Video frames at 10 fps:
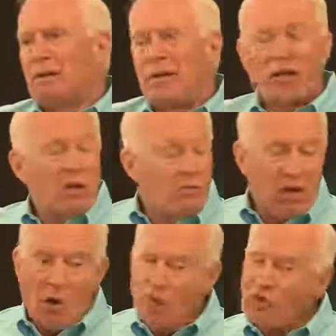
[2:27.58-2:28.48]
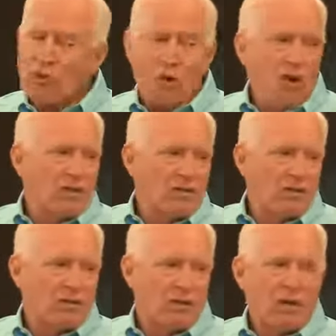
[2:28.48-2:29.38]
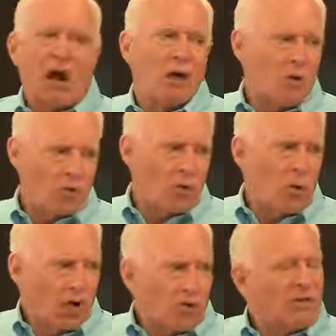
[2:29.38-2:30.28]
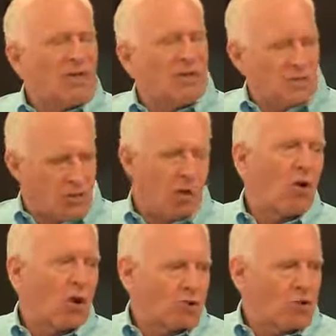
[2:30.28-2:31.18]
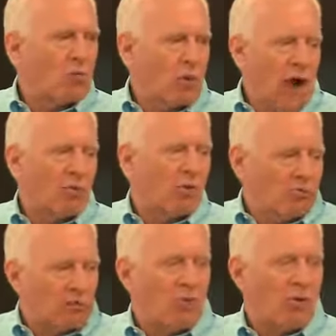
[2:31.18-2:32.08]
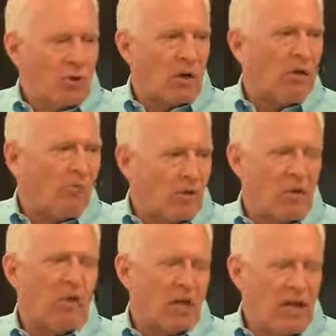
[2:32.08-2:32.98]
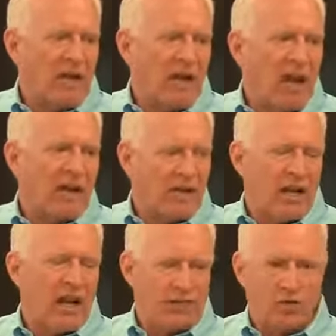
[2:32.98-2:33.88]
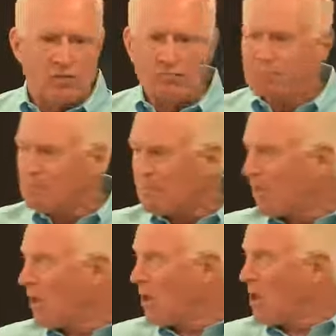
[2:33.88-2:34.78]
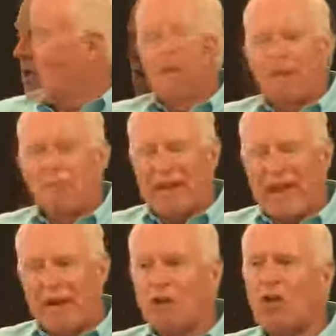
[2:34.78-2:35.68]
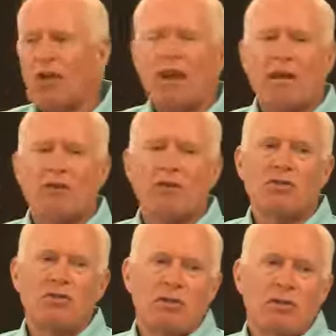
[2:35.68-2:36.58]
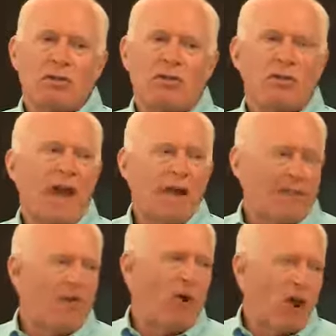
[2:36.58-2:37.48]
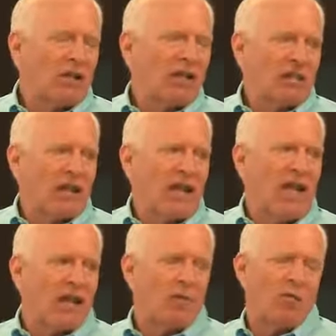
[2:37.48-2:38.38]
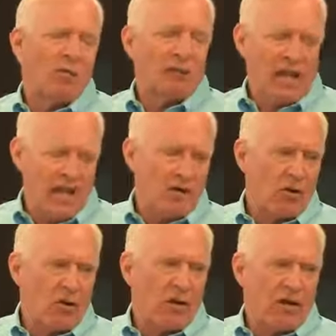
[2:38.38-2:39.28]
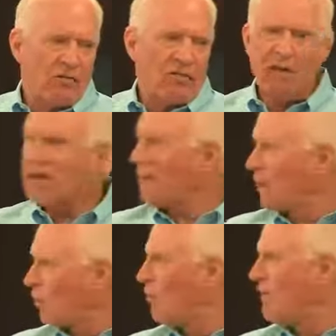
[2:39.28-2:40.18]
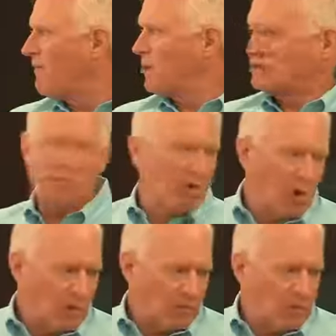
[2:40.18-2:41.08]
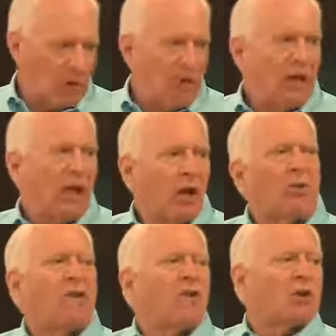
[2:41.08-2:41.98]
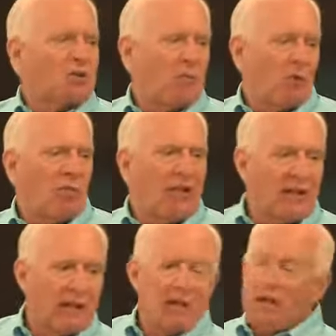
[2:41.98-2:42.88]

It can be over-torqued or under-torqued. It's going to cause you problems with overheating at a connection. Mechanical connectors do not fall into the category of being irreversible. Irreversible meaning